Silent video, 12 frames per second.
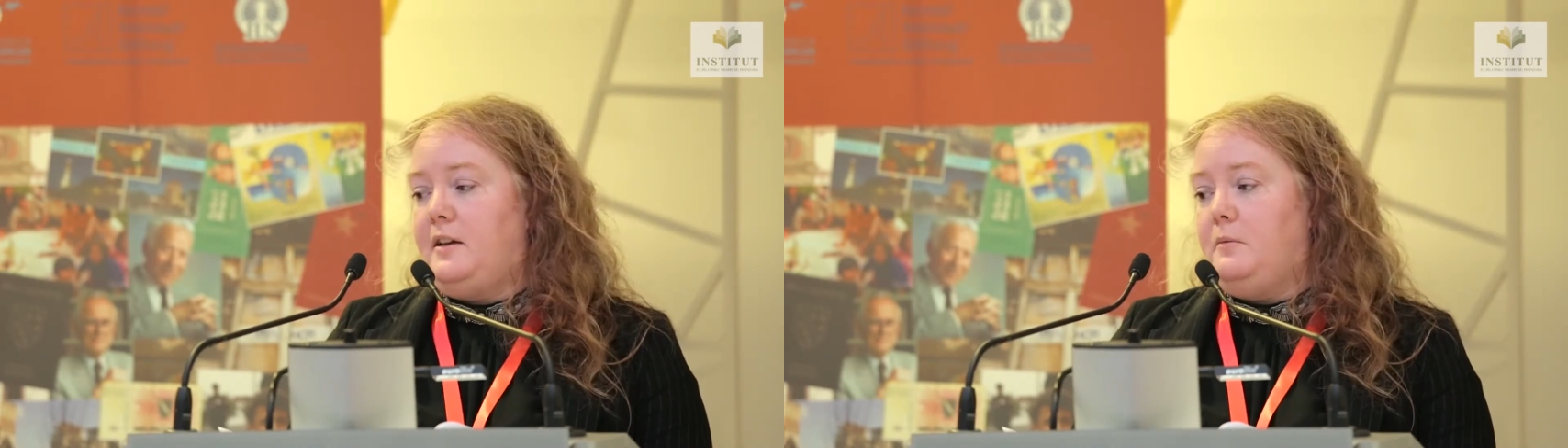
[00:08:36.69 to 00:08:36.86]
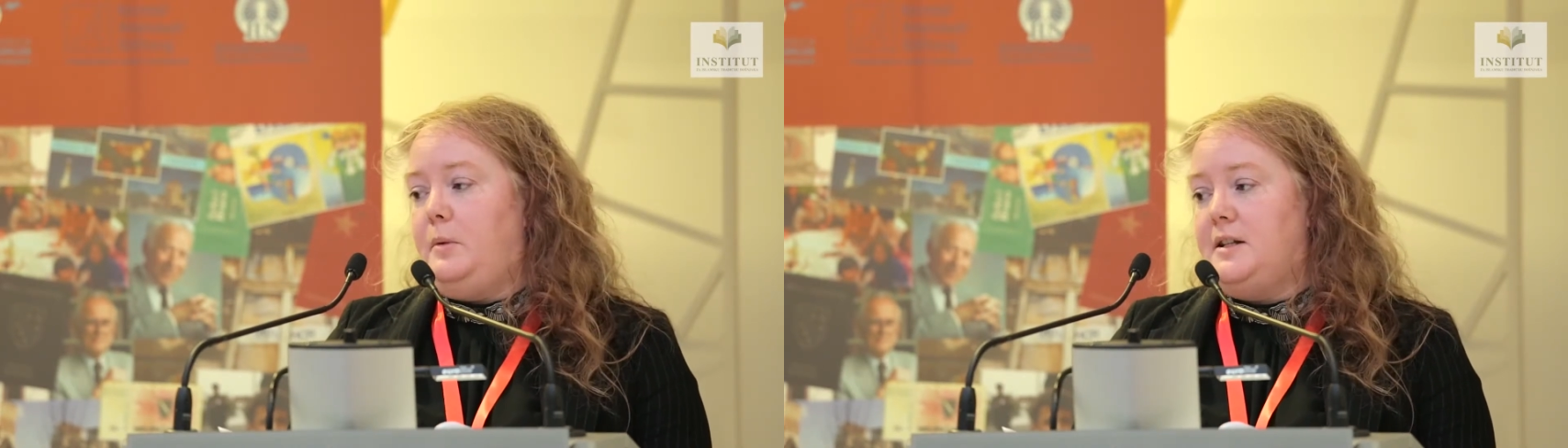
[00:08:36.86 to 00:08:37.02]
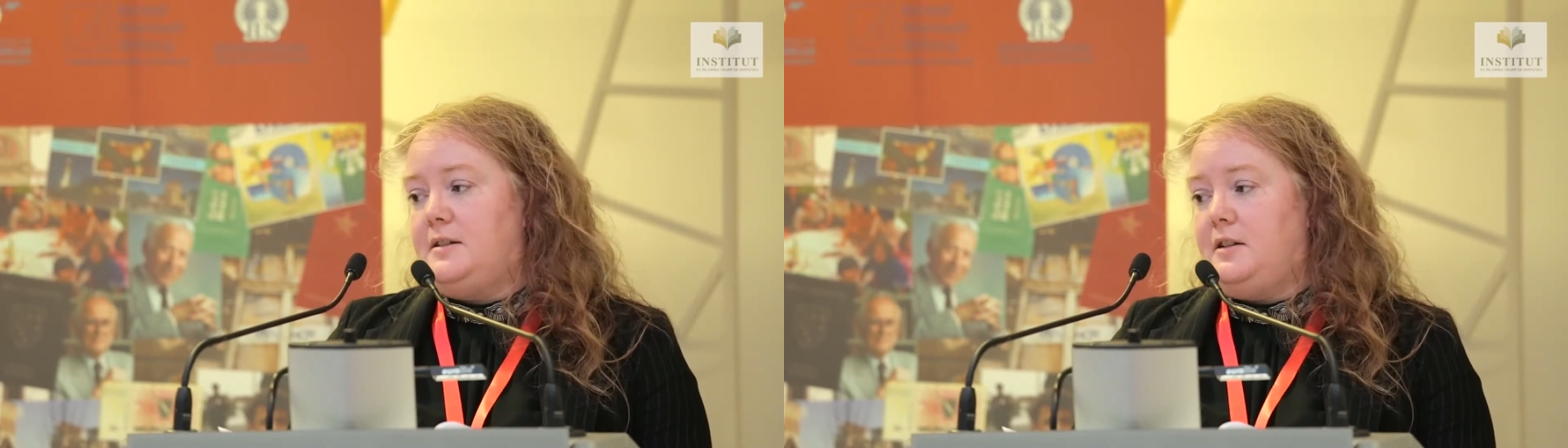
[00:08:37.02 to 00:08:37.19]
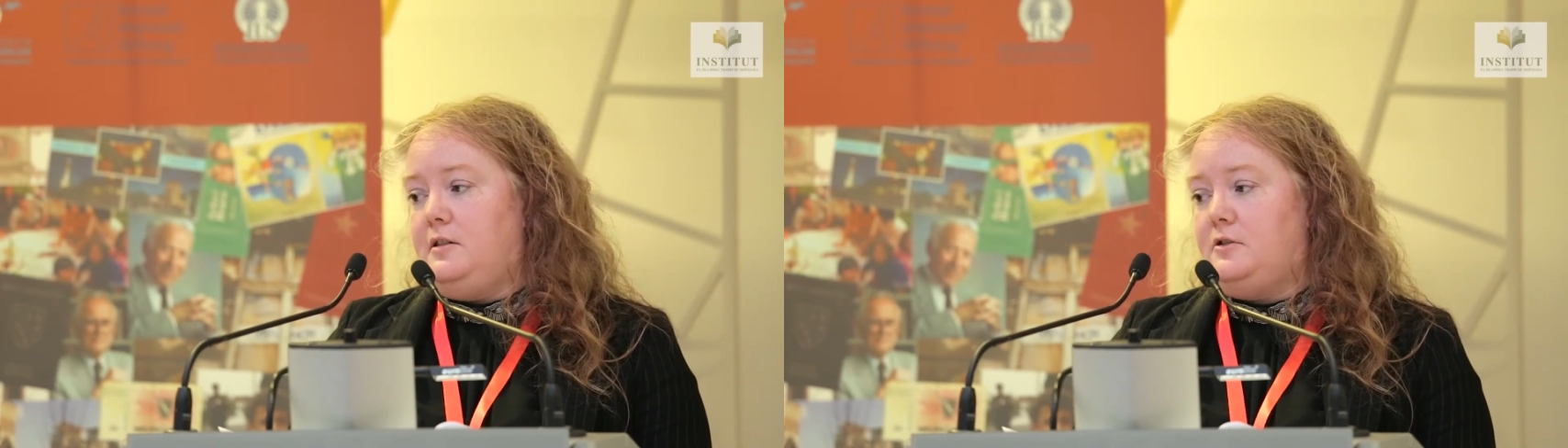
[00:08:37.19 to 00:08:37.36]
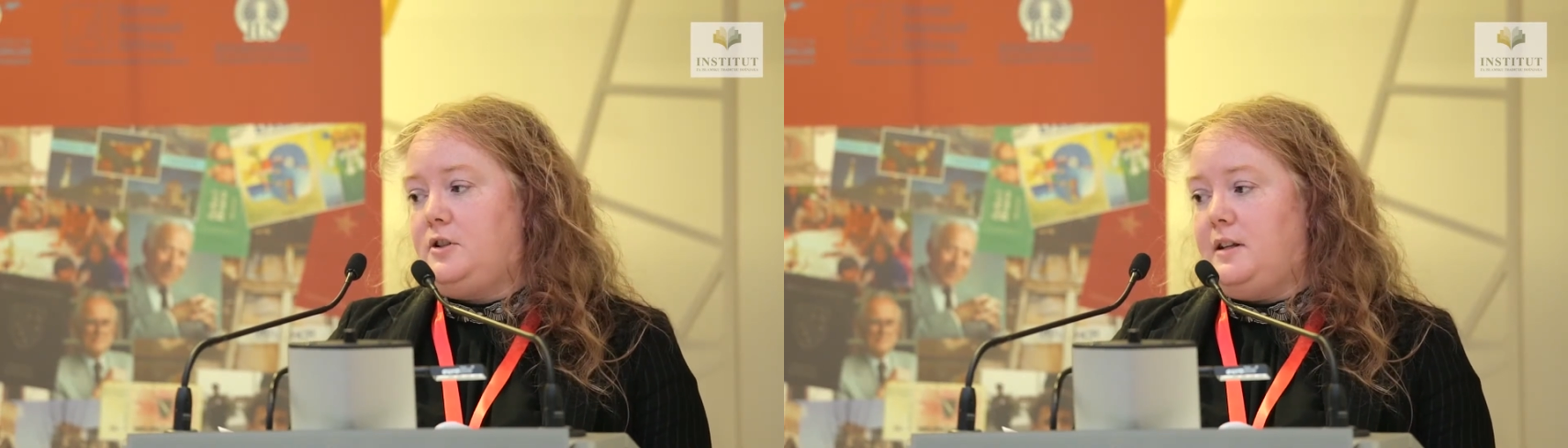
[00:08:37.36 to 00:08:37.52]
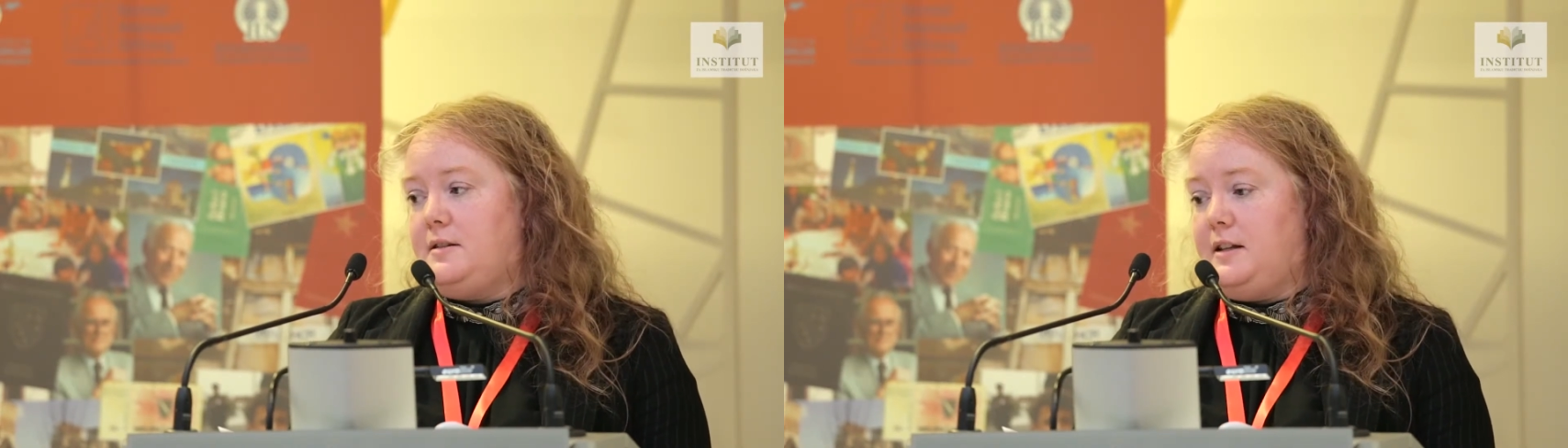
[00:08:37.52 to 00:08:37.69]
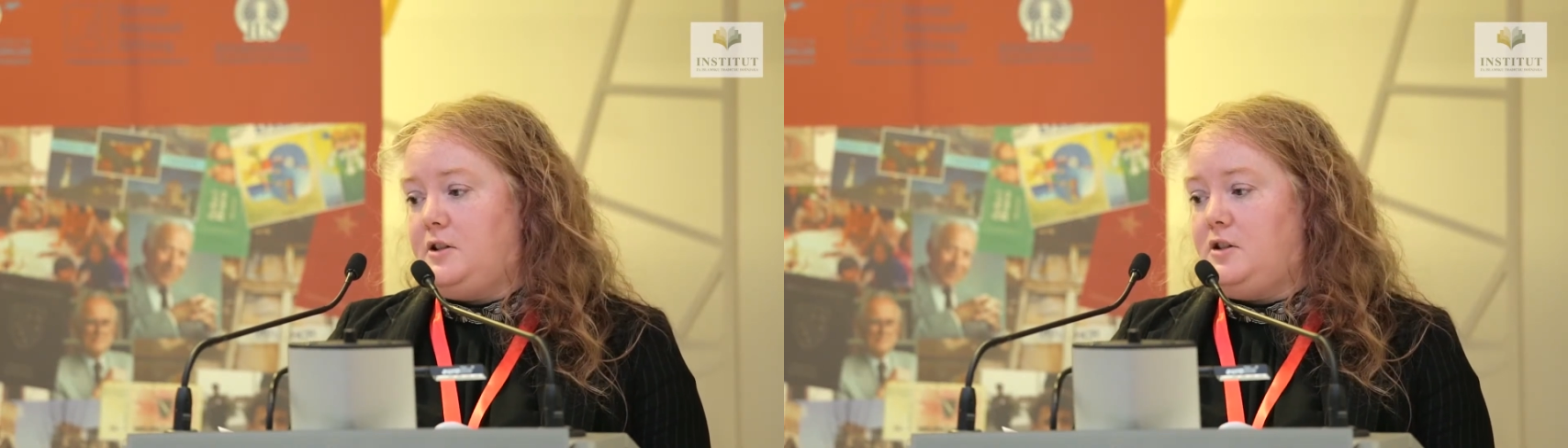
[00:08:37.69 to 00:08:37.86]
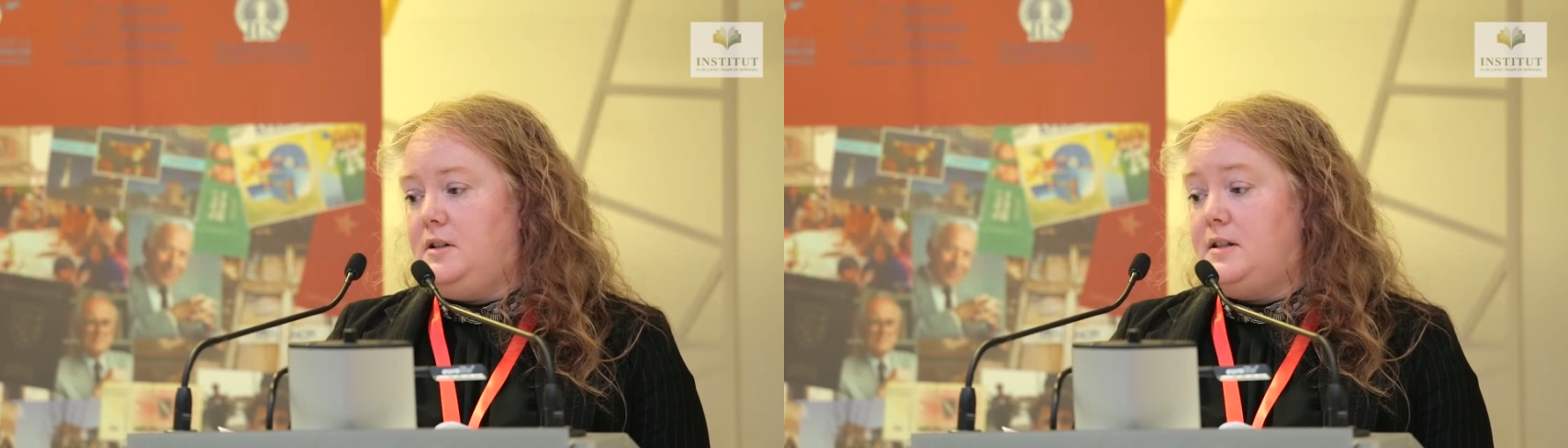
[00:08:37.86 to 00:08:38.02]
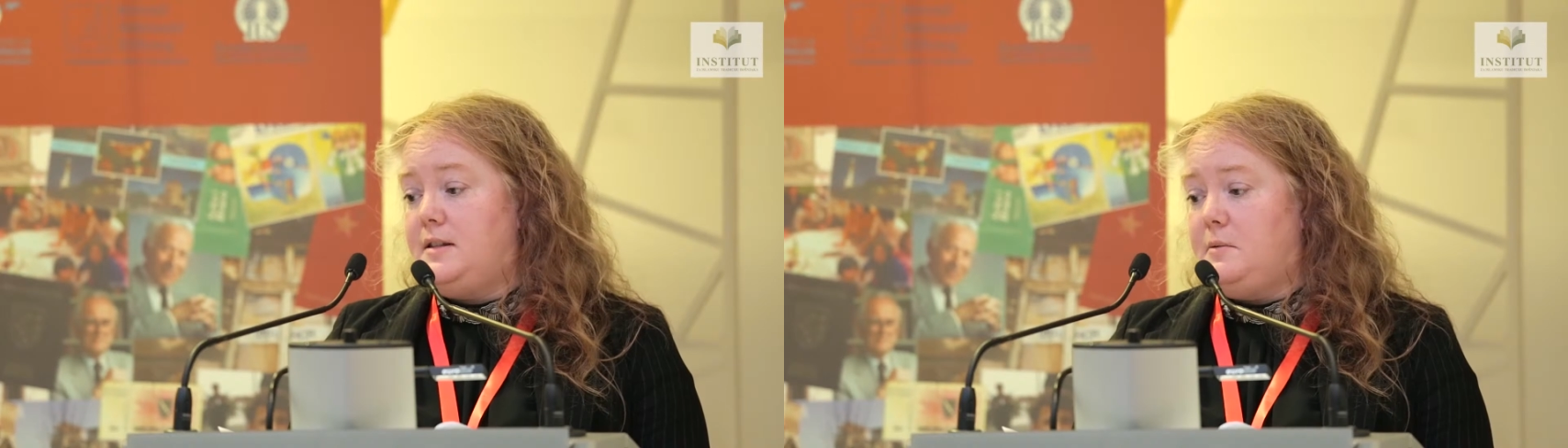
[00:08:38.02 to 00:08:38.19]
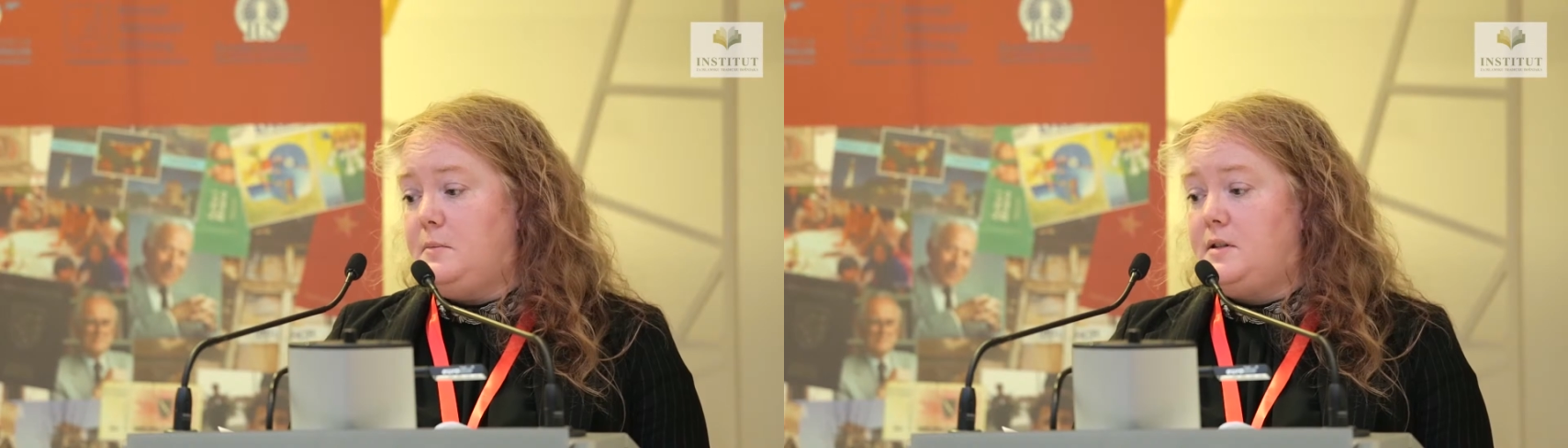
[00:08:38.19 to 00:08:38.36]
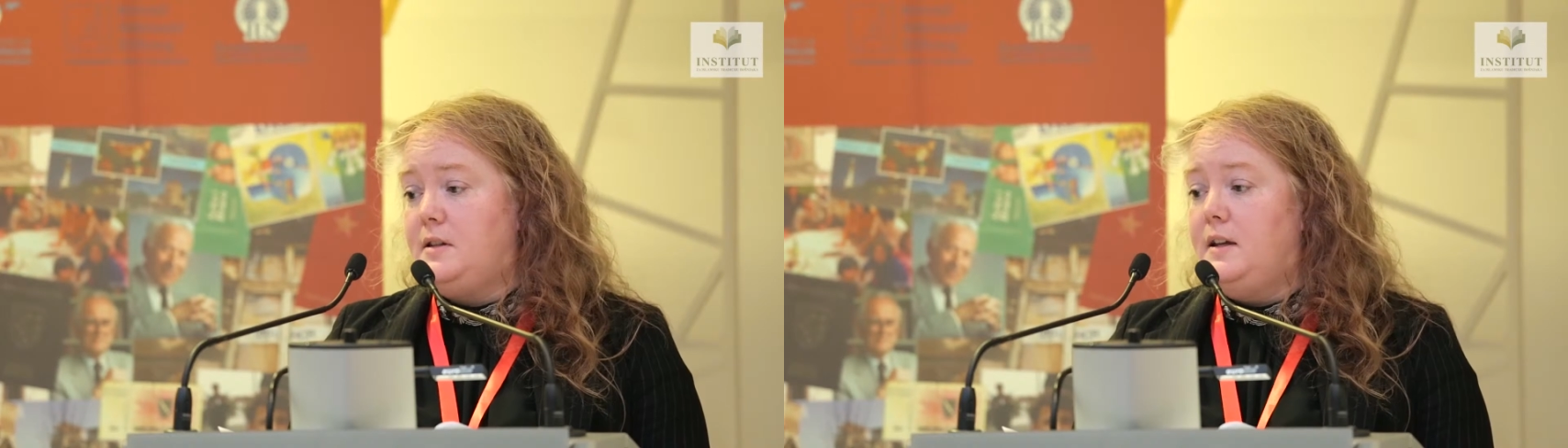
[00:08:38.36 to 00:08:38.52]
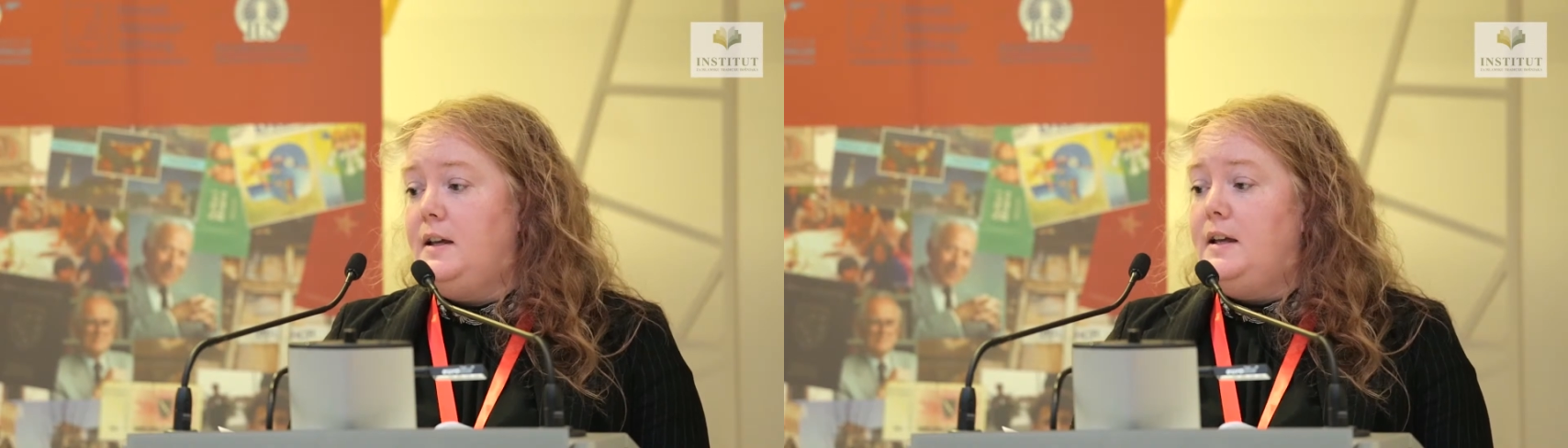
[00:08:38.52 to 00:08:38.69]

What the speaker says: and political transnationalisms